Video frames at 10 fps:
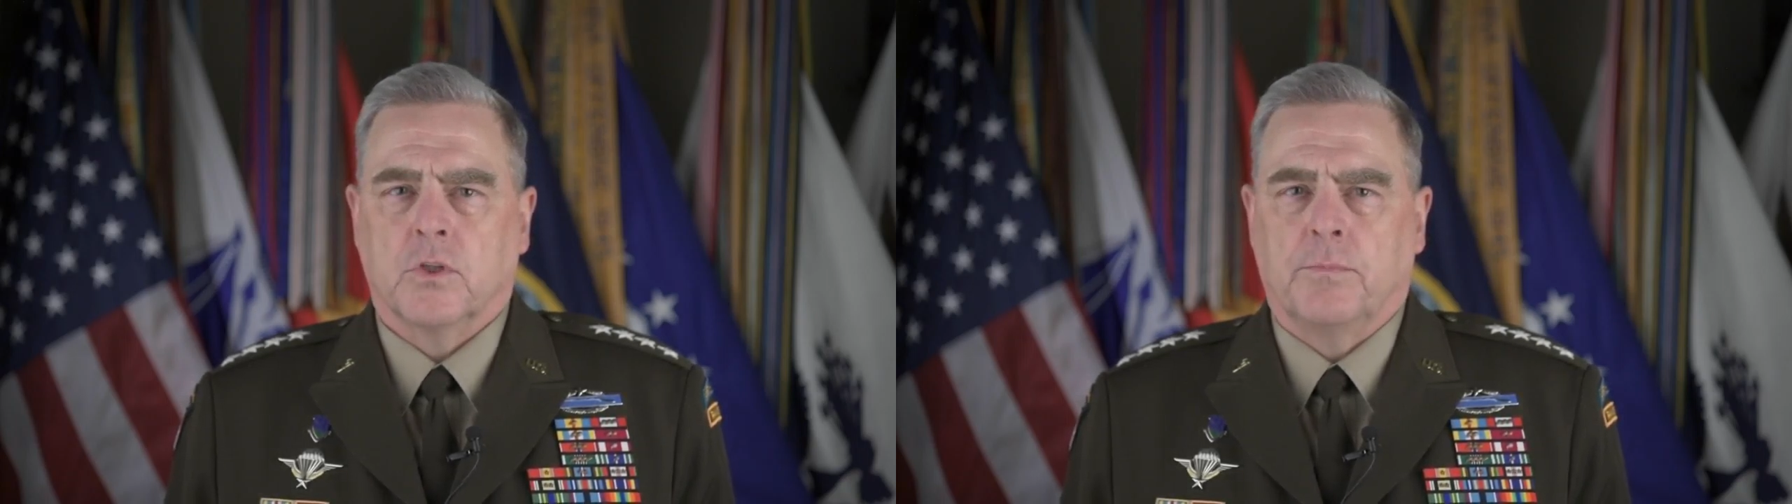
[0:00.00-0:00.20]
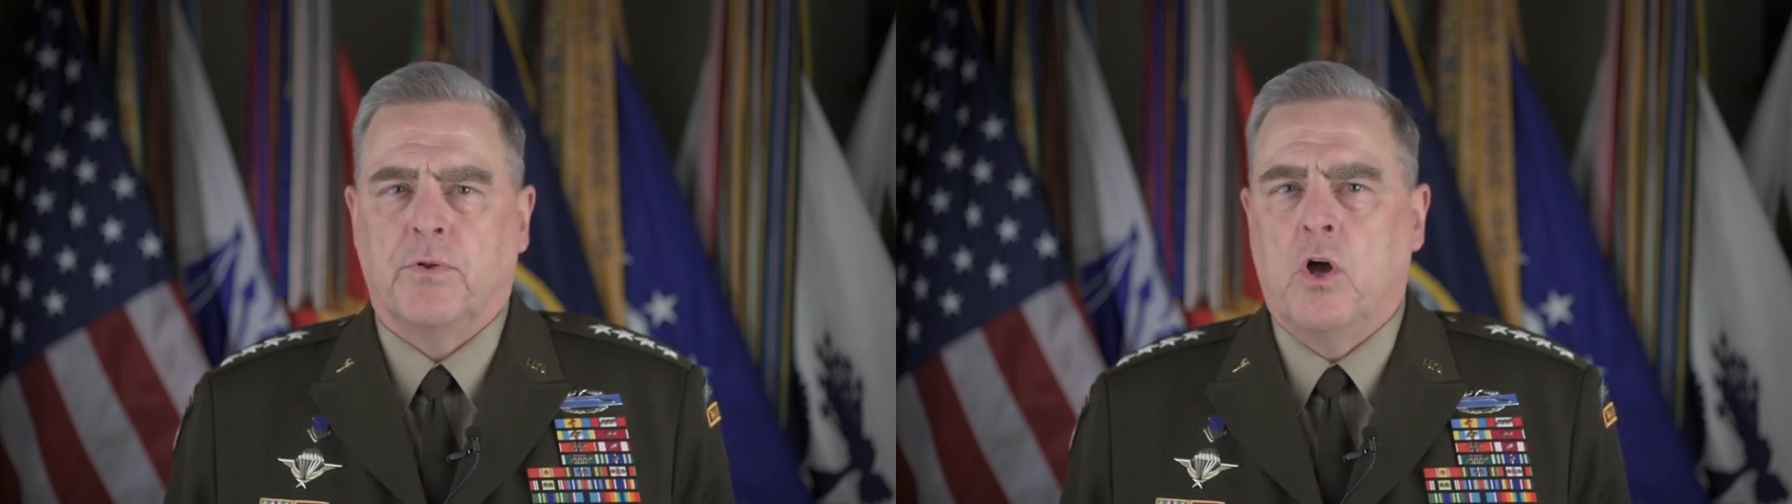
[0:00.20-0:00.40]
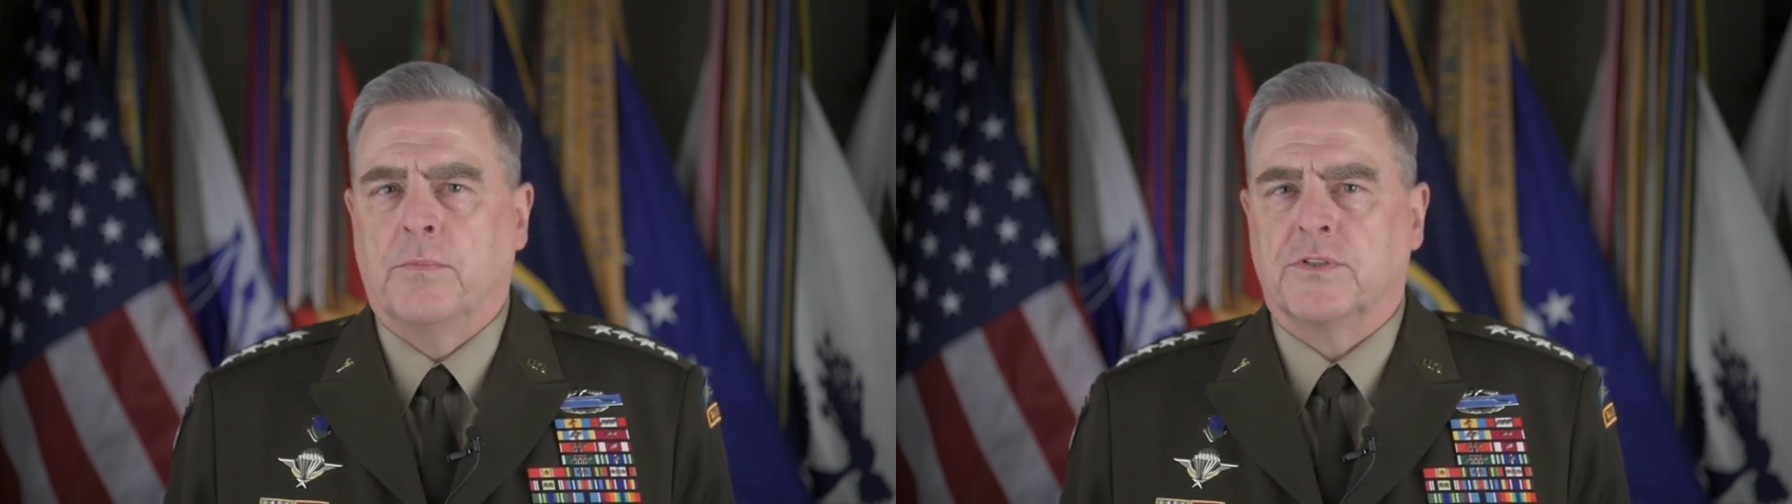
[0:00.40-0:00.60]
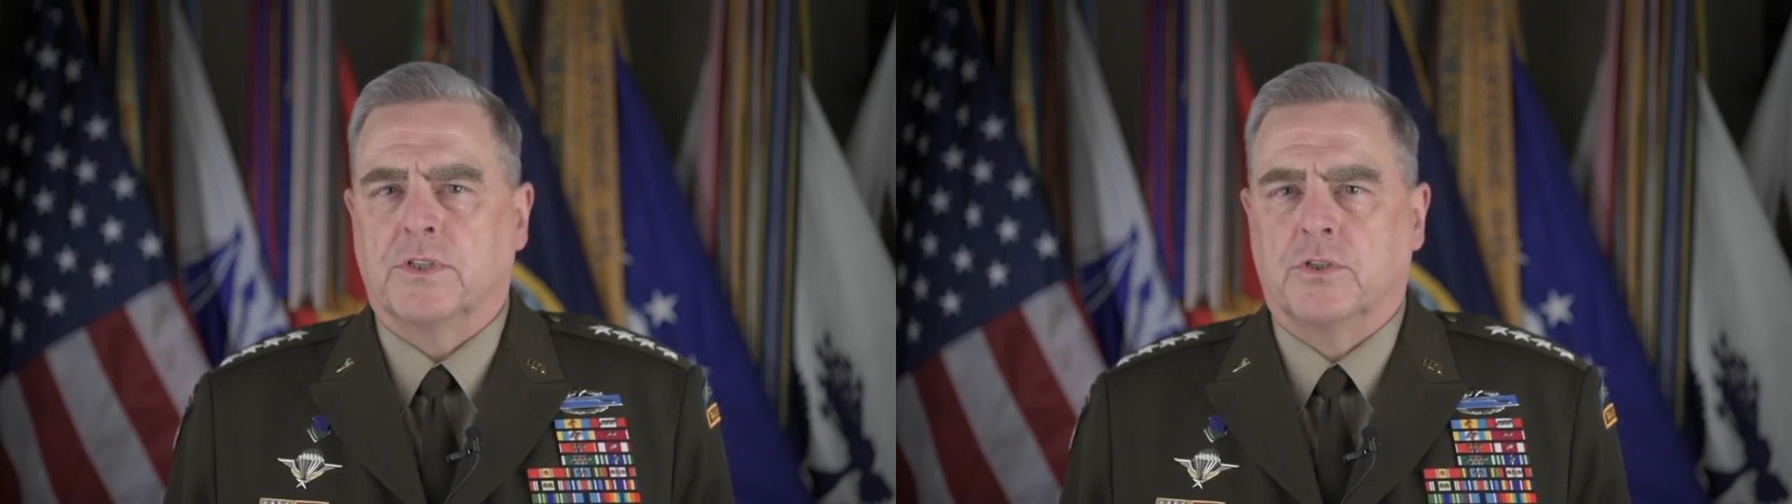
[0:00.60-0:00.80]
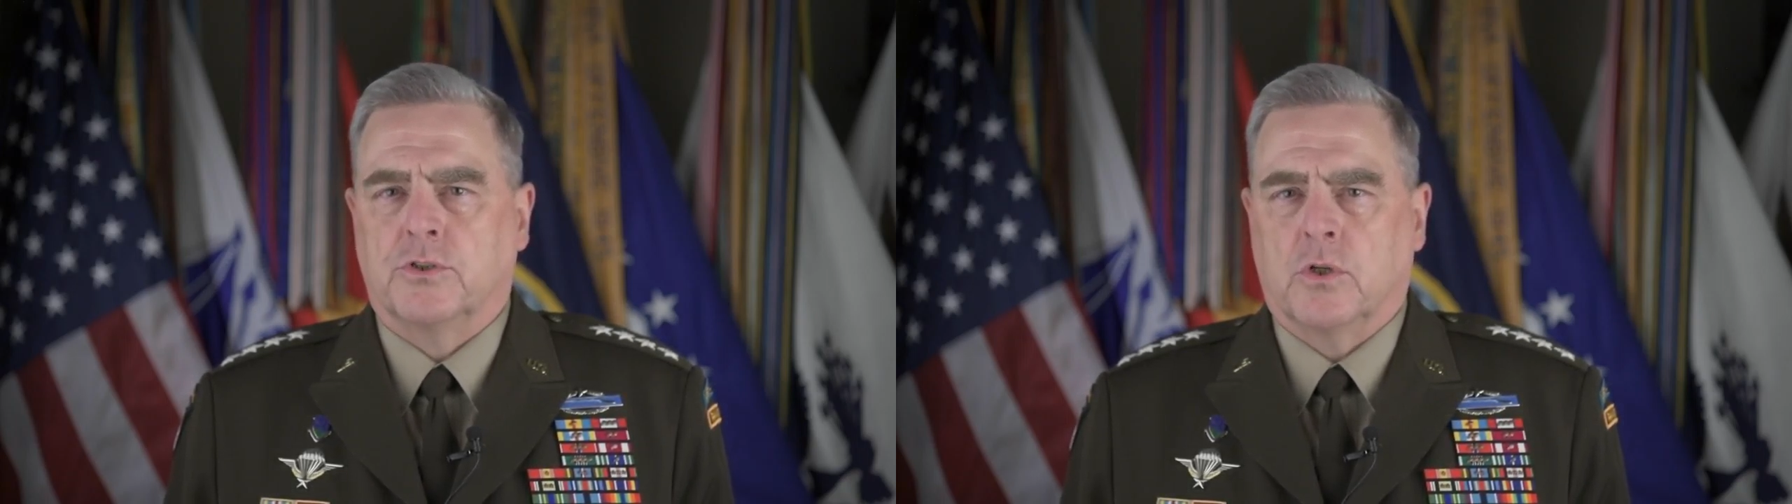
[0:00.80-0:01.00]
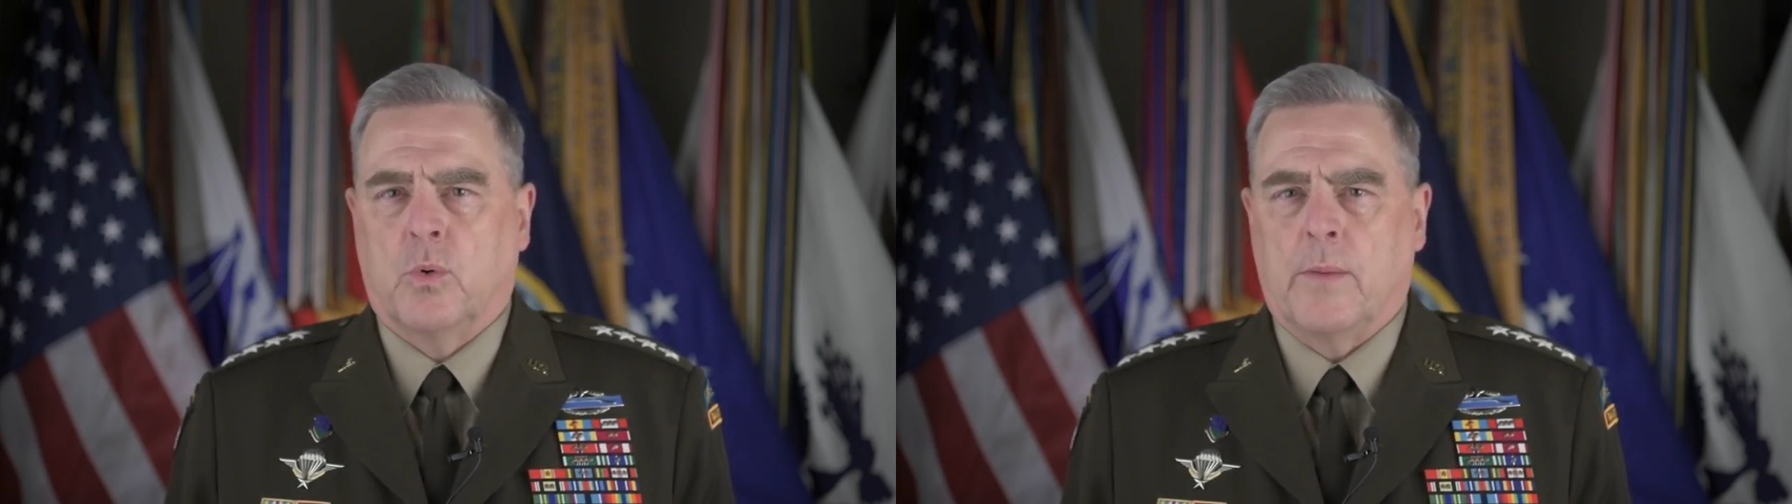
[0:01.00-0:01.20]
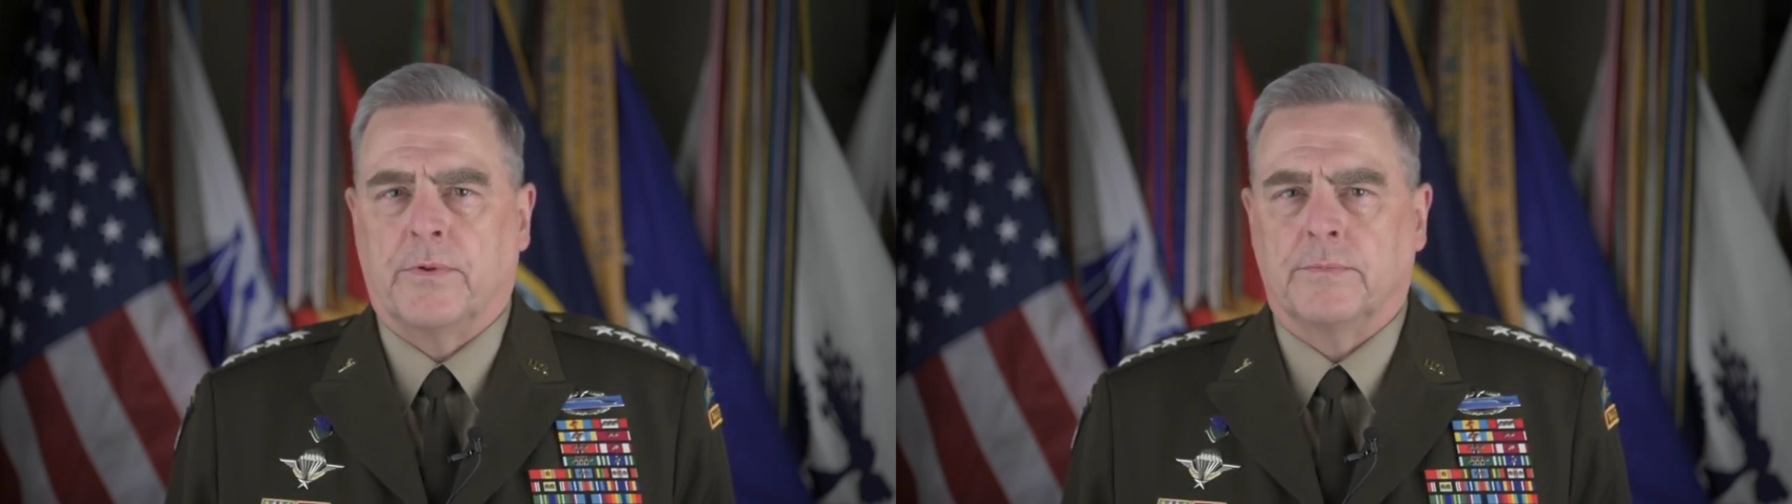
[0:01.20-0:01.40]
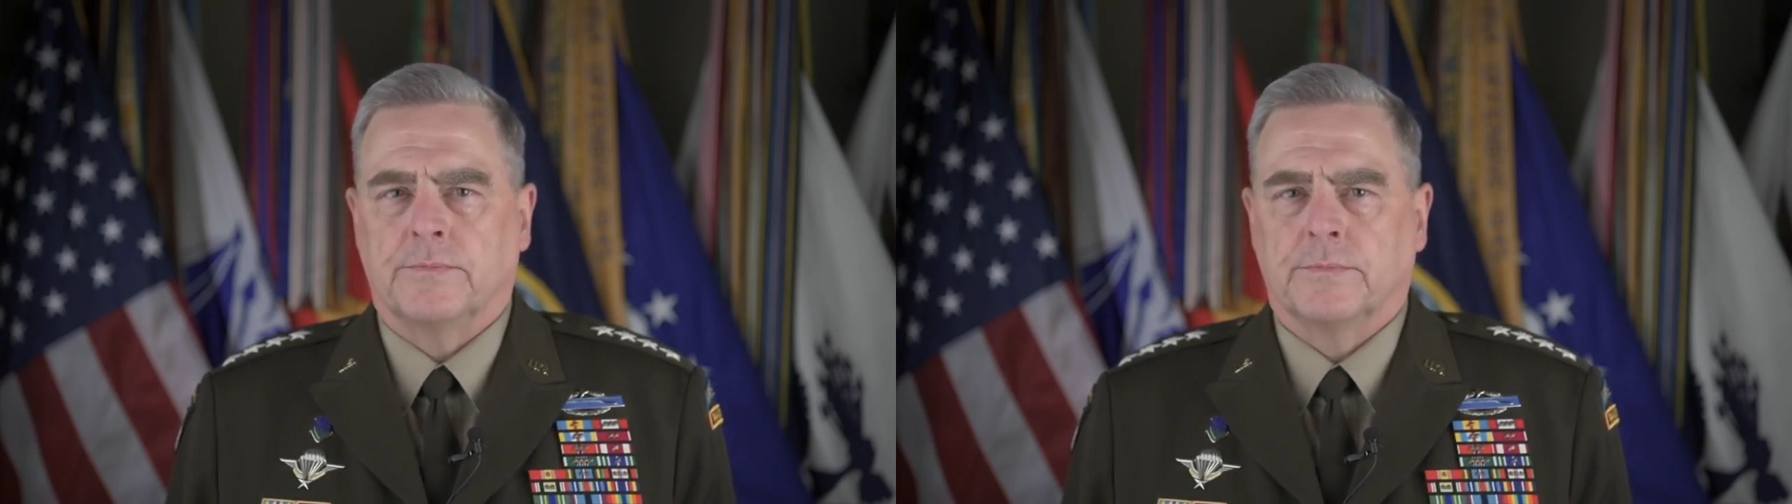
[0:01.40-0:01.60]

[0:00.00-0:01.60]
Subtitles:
Diplomacy is your weapon.